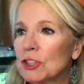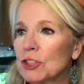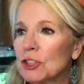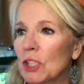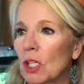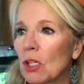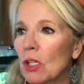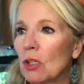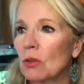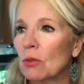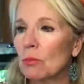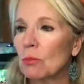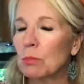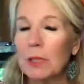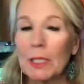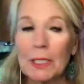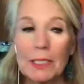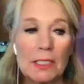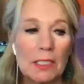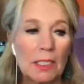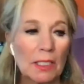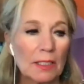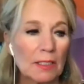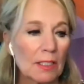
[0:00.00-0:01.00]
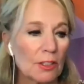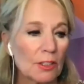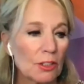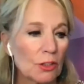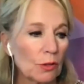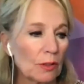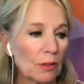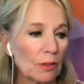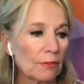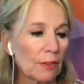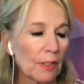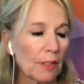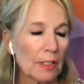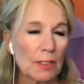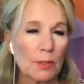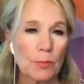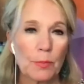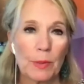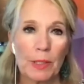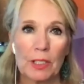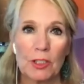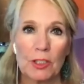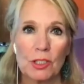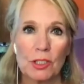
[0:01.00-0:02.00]
show, please listen to it, friends,
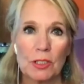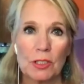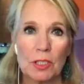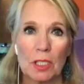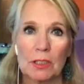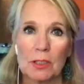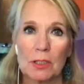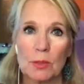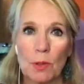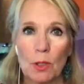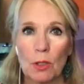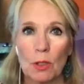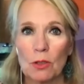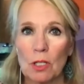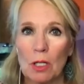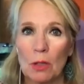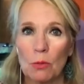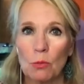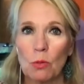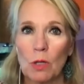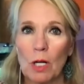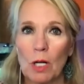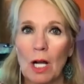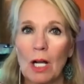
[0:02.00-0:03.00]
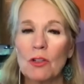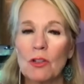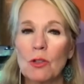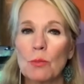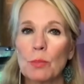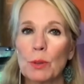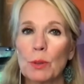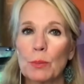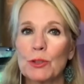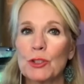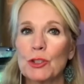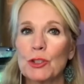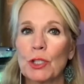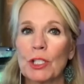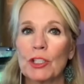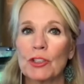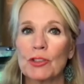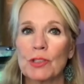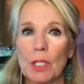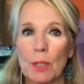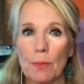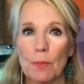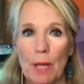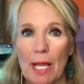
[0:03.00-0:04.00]
because she talked about how the
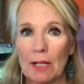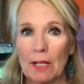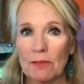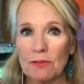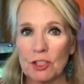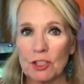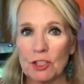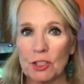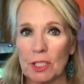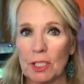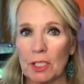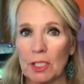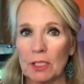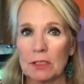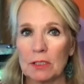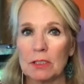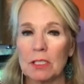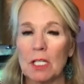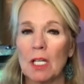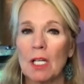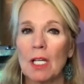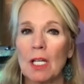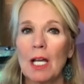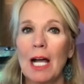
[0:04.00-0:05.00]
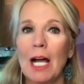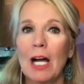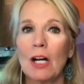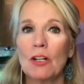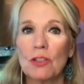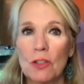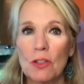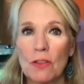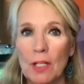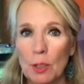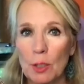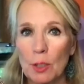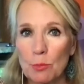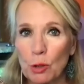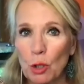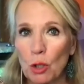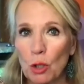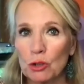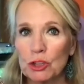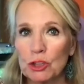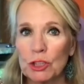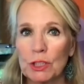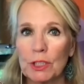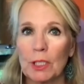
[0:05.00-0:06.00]
perpetrators come after your kids. Mm-hmm. How do they
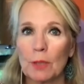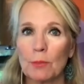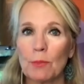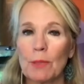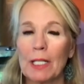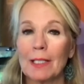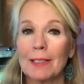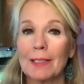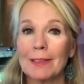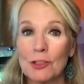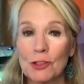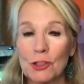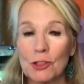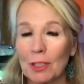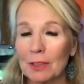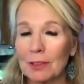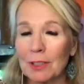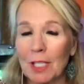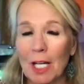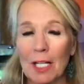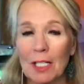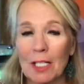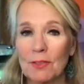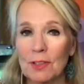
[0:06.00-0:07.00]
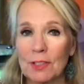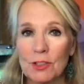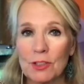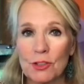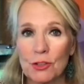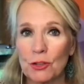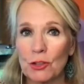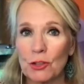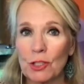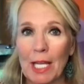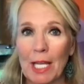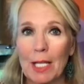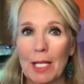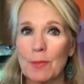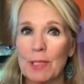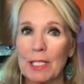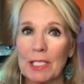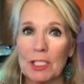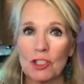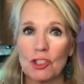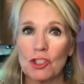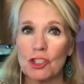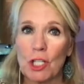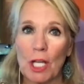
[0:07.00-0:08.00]
approach them? And it's a lot of it's through
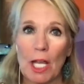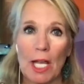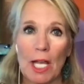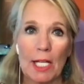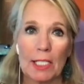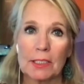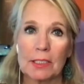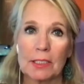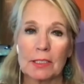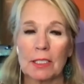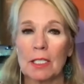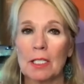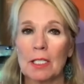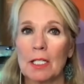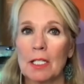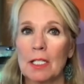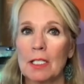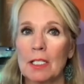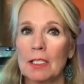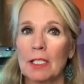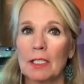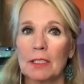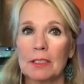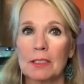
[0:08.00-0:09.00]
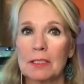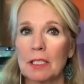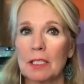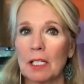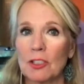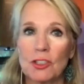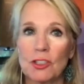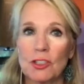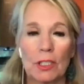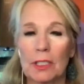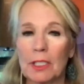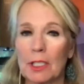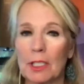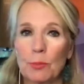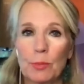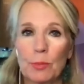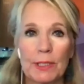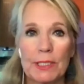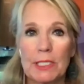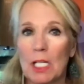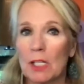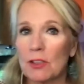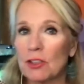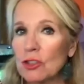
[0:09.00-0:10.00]
gaming chats and such, and they
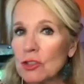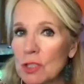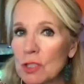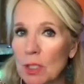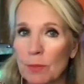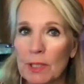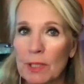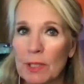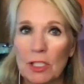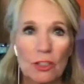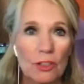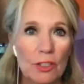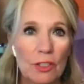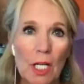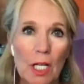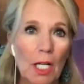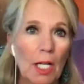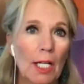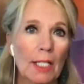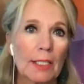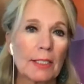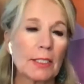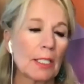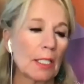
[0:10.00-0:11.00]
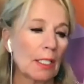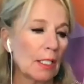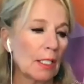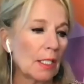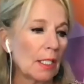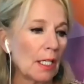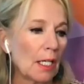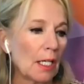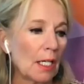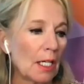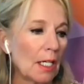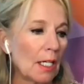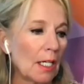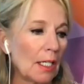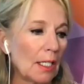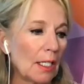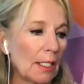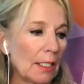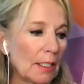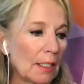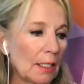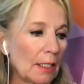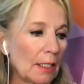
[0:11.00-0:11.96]
pretend they're somebody they're not. Uh, in